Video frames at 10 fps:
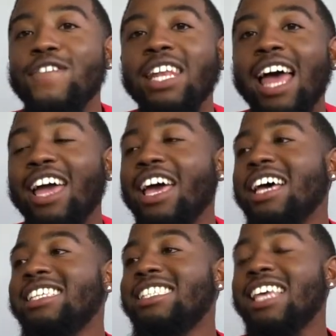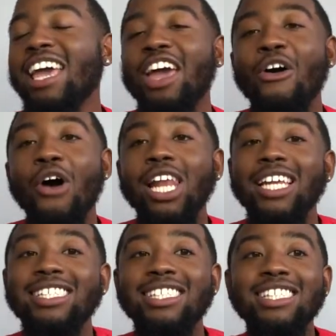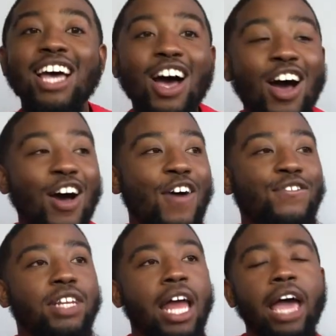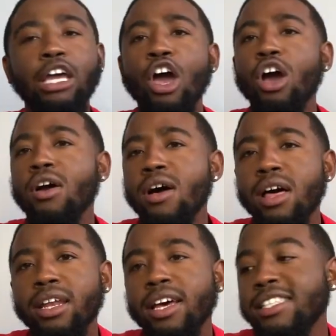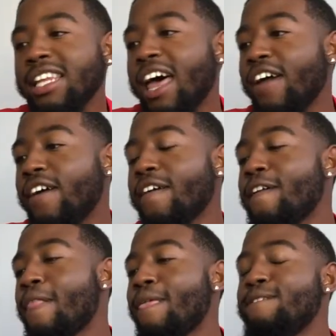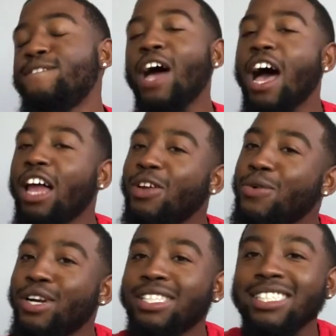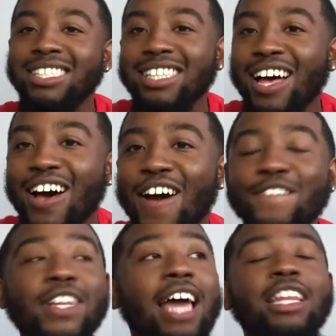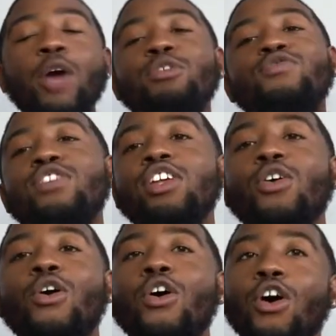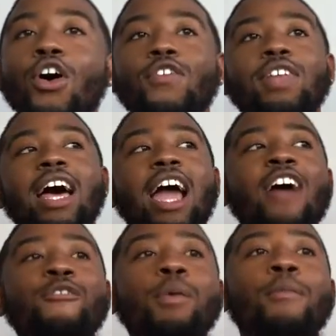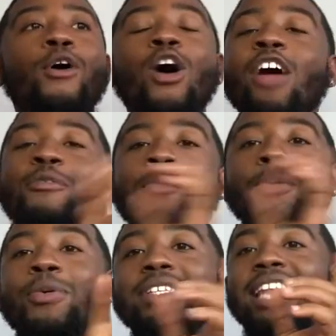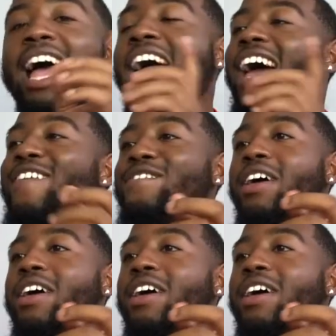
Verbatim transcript: like saying all this stuff, like calling us like followers and stuff. Like they was really going off. Like I remember, all I remember was like I had